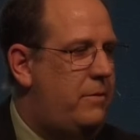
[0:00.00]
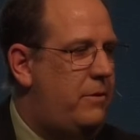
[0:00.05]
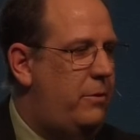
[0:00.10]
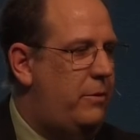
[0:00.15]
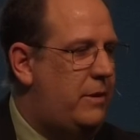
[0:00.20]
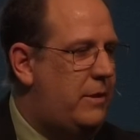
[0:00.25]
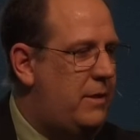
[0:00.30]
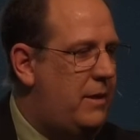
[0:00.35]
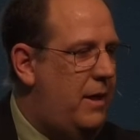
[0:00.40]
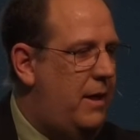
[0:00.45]

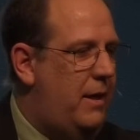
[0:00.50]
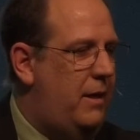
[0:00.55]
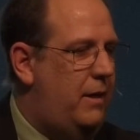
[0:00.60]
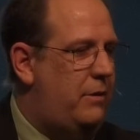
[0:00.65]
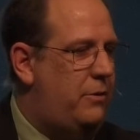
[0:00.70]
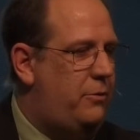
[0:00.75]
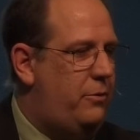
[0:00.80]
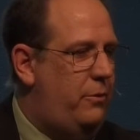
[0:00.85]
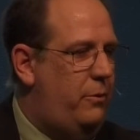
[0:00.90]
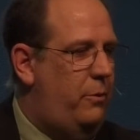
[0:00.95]
So it's not
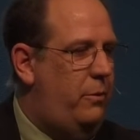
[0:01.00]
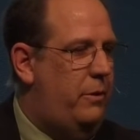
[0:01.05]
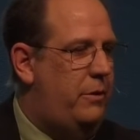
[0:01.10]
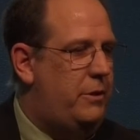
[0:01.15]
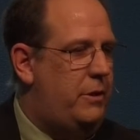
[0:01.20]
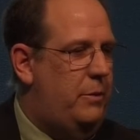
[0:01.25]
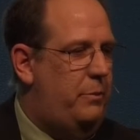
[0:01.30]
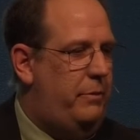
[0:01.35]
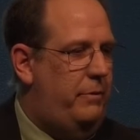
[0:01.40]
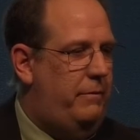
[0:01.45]
a true
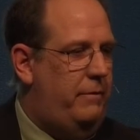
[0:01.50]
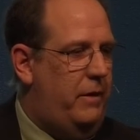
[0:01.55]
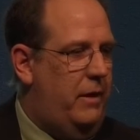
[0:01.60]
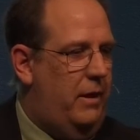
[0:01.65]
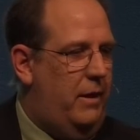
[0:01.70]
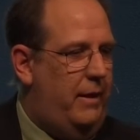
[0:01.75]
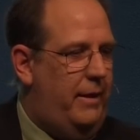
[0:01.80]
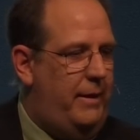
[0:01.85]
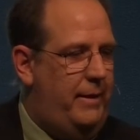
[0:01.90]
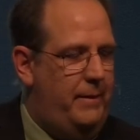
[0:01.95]
worship of
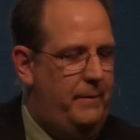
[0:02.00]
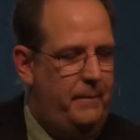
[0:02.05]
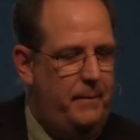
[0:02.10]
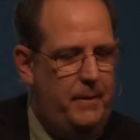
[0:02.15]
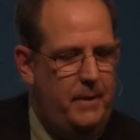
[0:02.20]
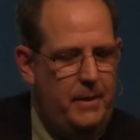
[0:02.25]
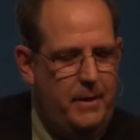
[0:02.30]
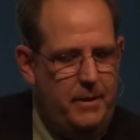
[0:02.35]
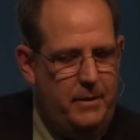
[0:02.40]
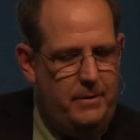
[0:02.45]
God.
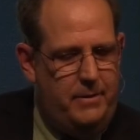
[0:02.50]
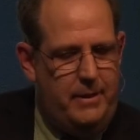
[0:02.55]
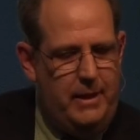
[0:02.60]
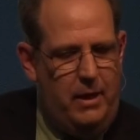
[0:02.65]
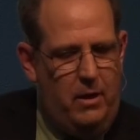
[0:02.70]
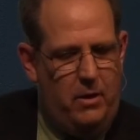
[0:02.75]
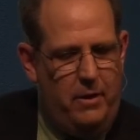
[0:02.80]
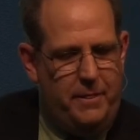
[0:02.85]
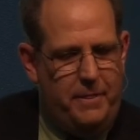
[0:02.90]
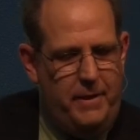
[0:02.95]
You
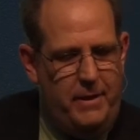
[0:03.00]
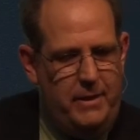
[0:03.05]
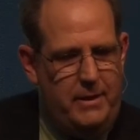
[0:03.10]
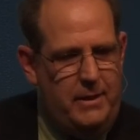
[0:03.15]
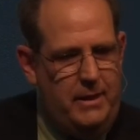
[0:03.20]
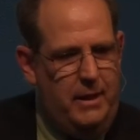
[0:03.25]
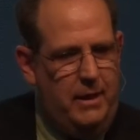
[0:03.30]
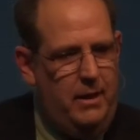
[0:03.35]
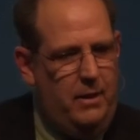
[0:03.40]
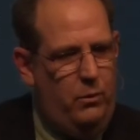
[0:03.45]
see,
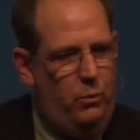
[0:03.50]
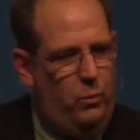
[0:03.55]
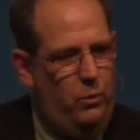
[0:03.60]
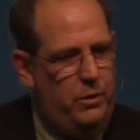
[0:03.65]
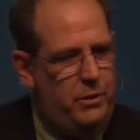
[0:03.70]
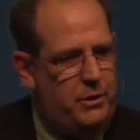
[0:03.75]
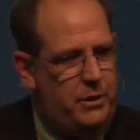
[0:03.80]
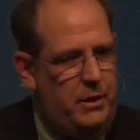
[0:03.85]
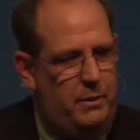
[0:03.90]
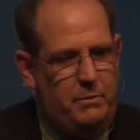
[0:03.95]
authentic
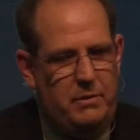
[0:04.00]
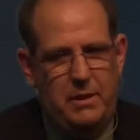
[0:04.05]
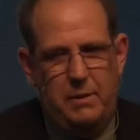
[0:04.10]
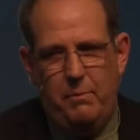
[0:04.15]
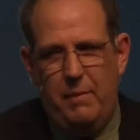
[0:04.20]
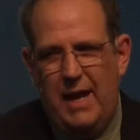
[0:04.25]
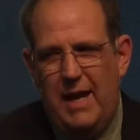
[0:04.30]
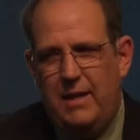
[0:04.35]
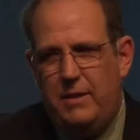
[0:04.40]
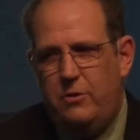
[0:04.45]
worship
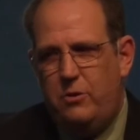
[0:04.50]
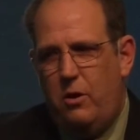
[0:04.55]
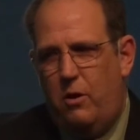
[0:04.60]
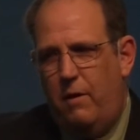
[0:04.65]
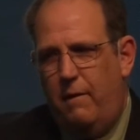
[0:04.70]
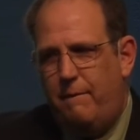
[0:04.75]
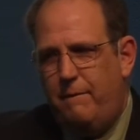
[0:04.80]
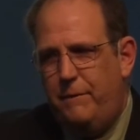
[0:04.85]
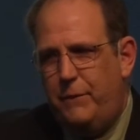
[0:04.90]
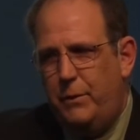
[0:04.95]
demands
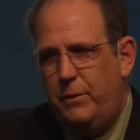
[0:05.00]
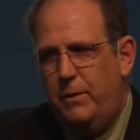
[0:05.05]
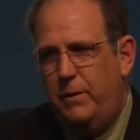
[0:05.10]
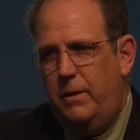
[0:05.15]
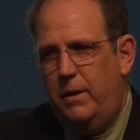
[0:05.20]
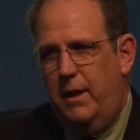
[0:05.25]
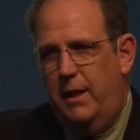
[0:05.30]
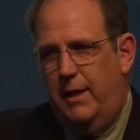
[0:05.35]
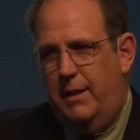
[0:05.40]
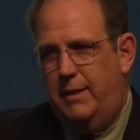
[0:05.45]
our
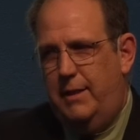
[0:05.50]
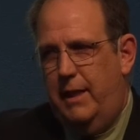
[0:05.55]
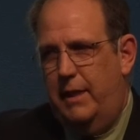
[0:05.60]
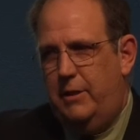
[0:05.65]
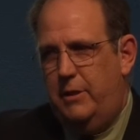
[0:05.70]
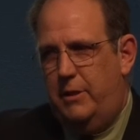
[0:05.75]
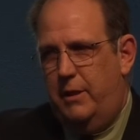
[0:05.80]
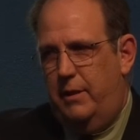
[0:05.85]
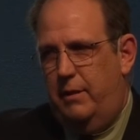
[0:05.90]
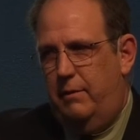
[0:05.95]
full
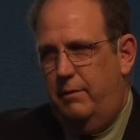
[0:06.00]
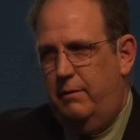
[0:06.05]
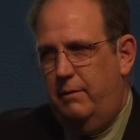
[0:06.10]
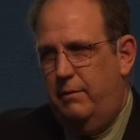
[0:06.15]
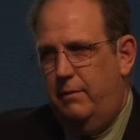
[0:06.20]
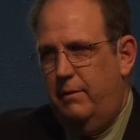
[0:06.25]
attention.